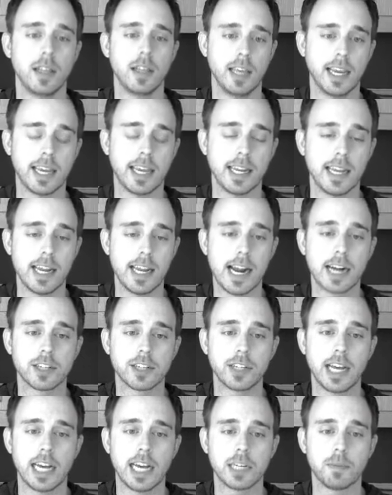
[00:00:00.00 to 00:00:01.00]
it
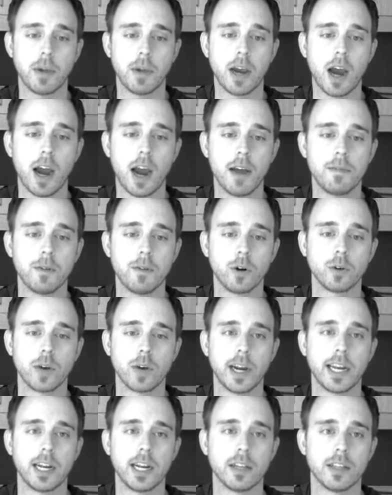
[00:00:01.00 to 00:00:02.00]
actually has my iPhone
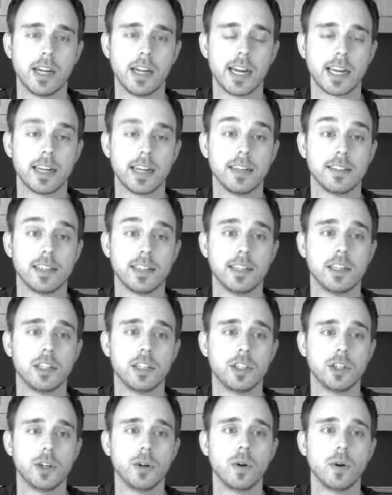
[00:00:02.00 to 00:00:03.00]
right here that it can send
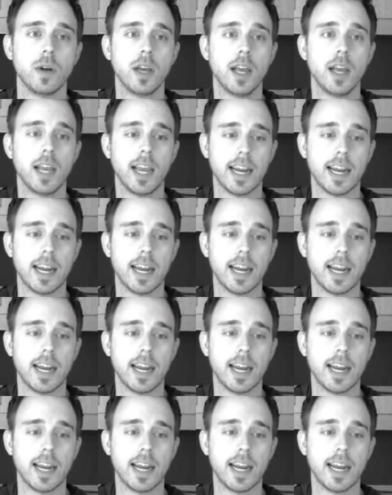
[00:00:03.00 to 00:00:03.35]
it to.